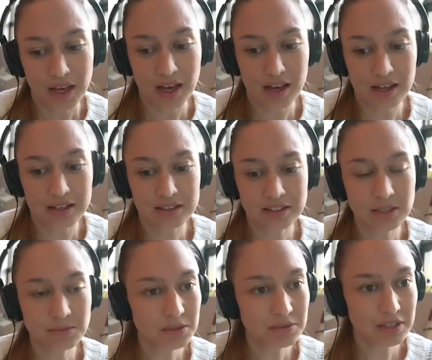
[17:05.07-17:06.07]
and
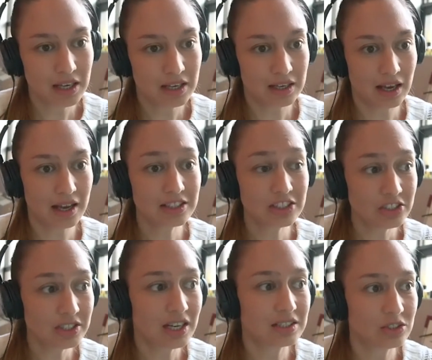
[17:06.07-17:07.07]
sometimes like I
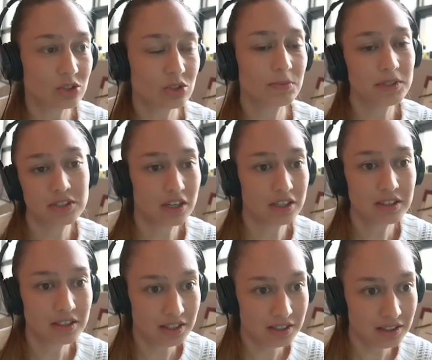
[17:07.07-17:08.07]
just had so much
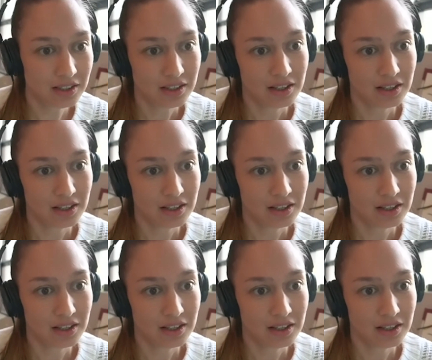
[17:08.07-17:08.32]
content